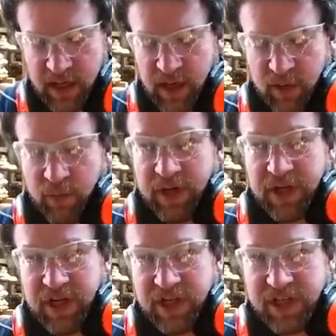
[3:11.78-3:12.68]
which
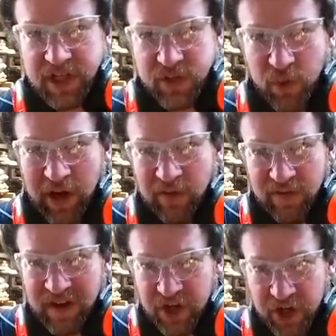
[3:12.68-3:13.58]
is the
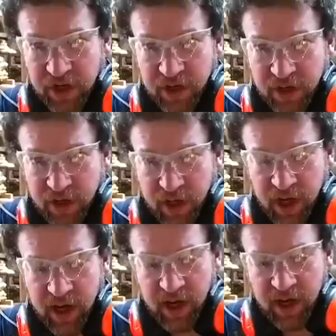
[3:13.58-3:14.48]
12-inch
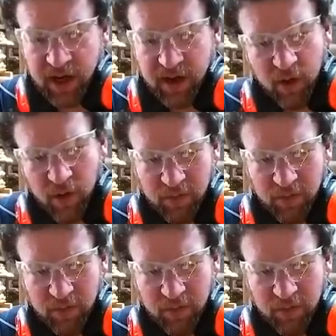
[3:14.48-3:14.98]
or